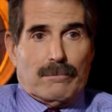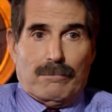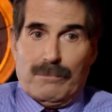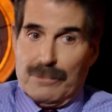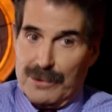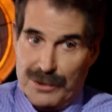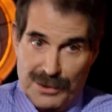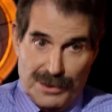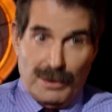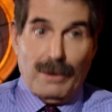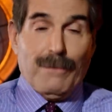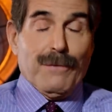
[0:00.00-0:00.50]

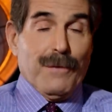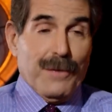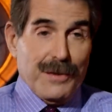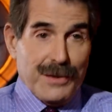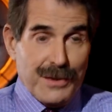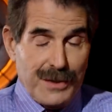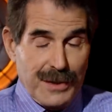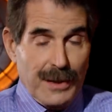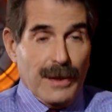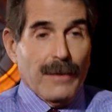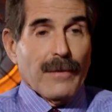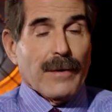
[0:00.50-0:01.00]
stuff
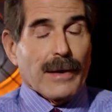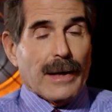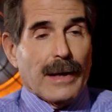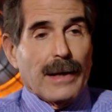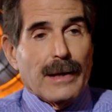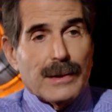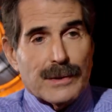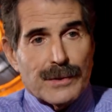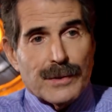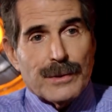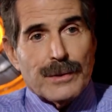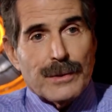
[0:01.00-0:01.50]
that's in the
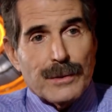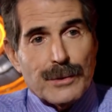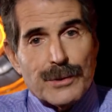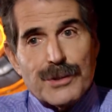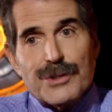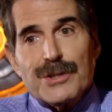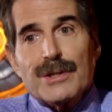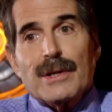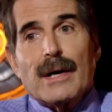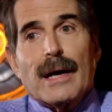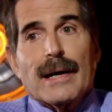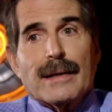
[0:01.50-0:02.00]

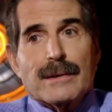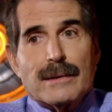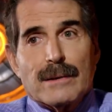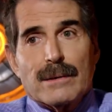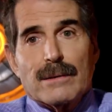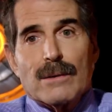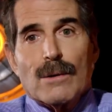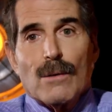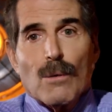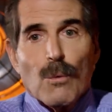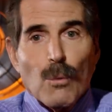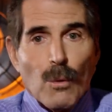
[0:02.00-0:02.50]
Constitution. I
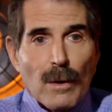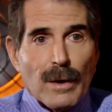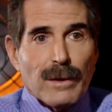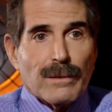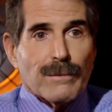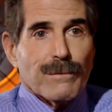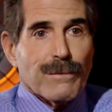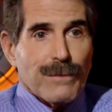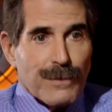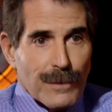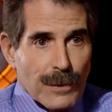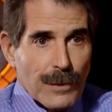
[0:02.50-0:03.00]
go
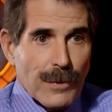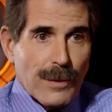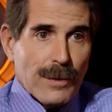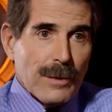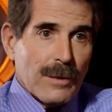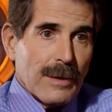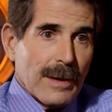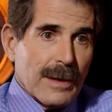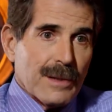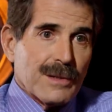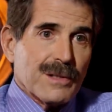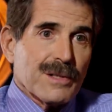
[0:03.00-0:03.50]
one
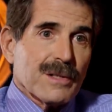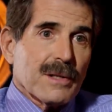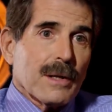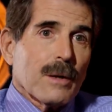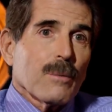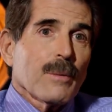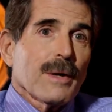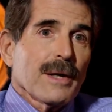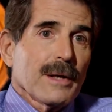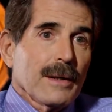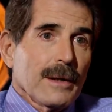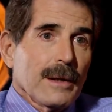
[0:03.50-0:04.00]
further and say
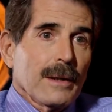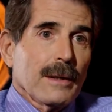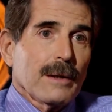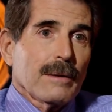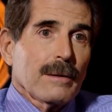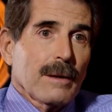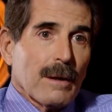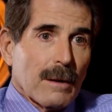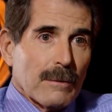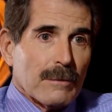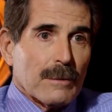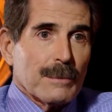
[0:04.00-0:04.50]
we
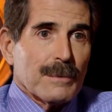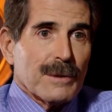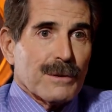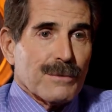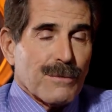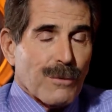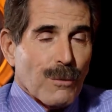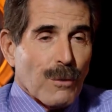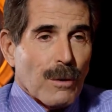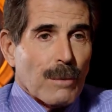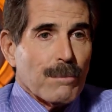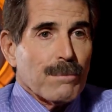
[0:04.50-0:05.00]
need government
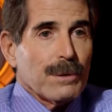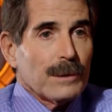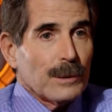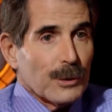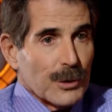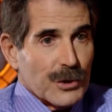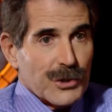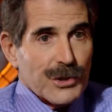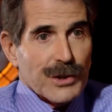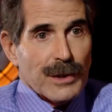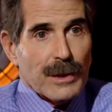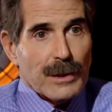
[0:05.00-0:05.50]
for
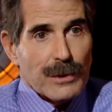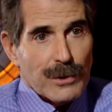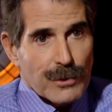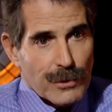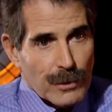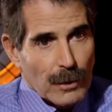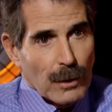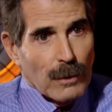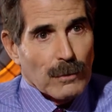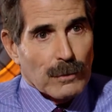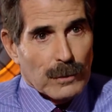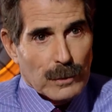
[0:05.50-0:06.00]
pollution
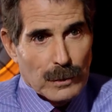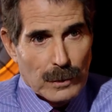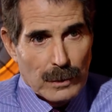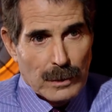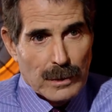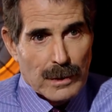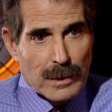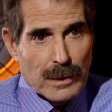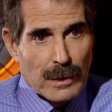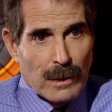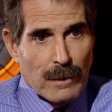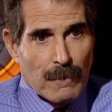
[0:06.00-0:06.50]
control
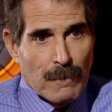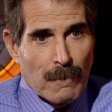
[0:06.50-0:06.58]
rules.